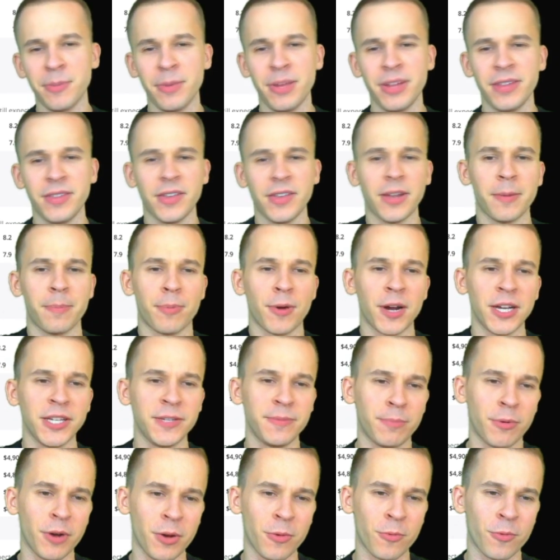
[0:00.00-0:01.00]
it's at a price
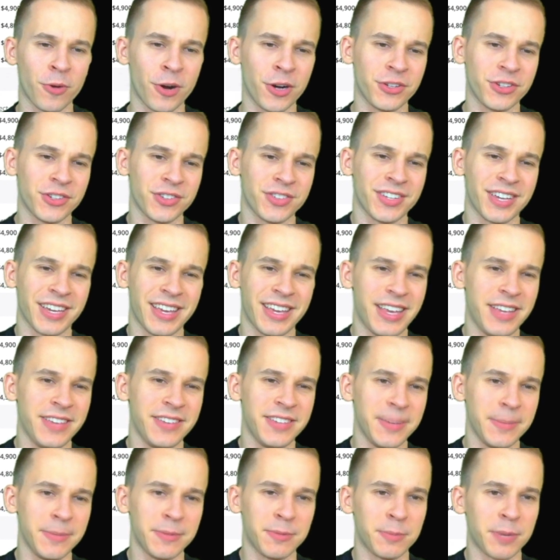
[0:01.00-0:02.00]
point where it's just like he
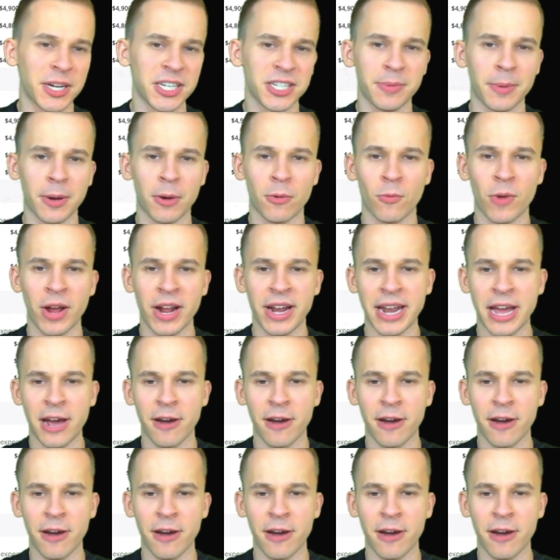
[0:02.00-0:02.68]
seems priced about right now,